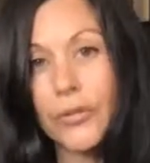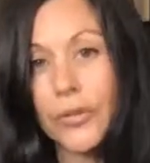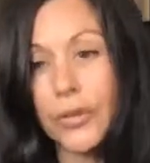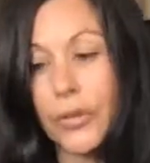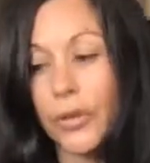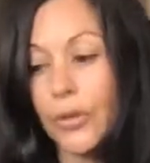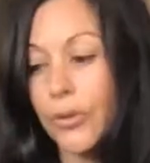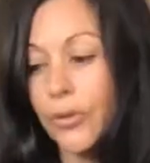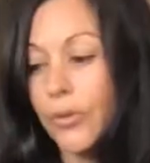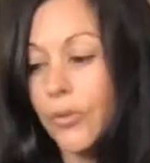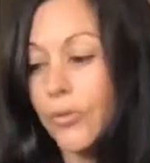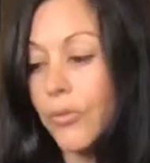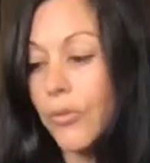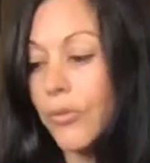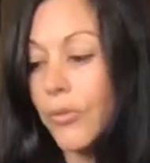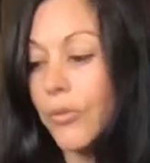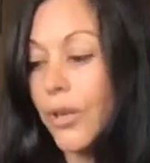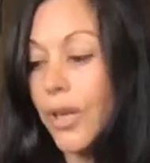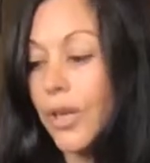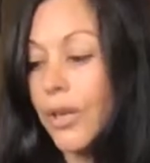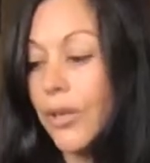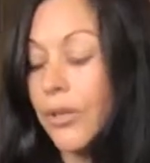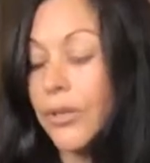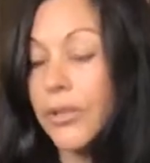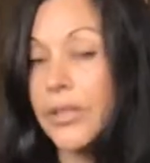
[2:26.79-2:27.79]
So
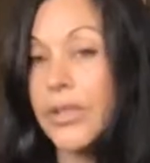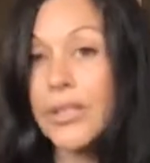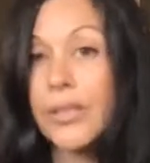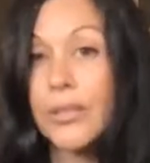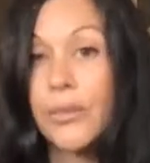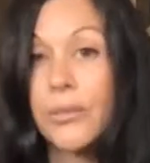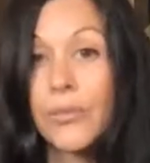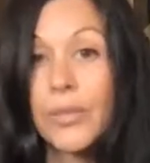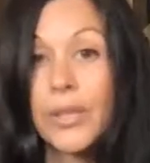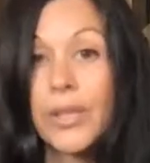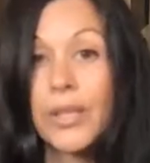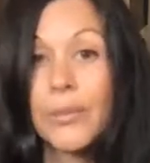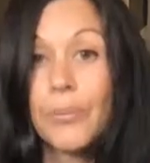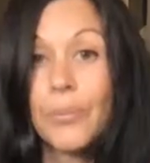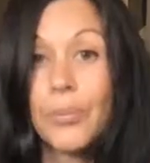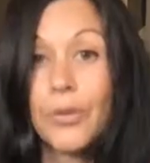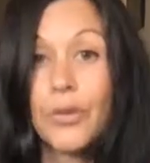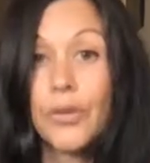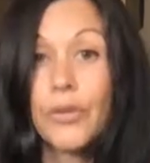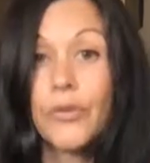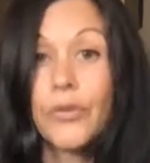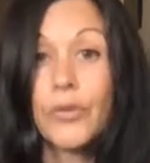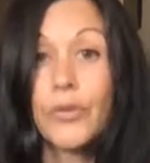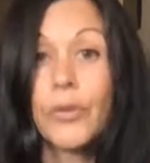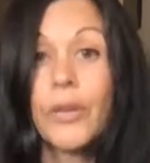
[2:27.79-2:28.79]
green oats is a really
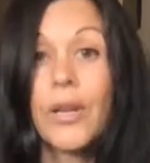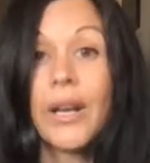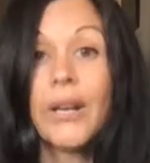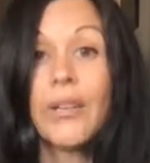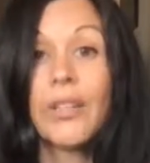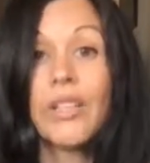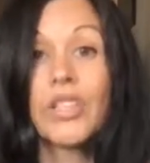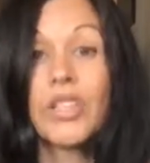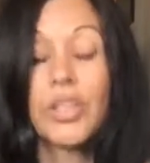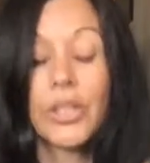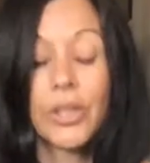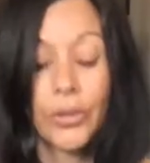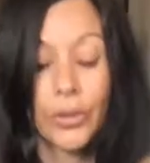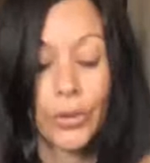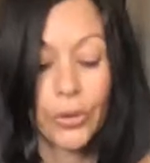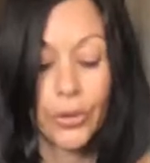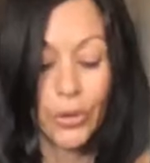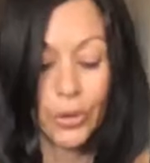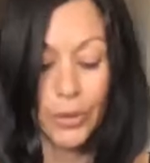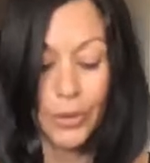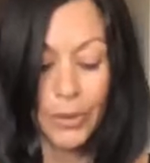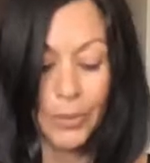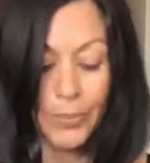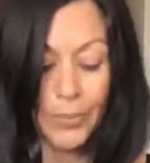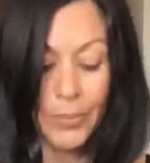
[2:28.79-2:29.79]
beautiful, nourishing
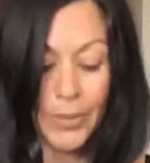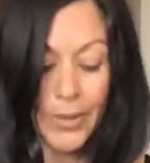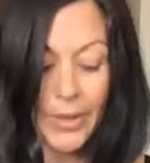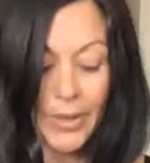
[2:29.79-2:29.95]
herb.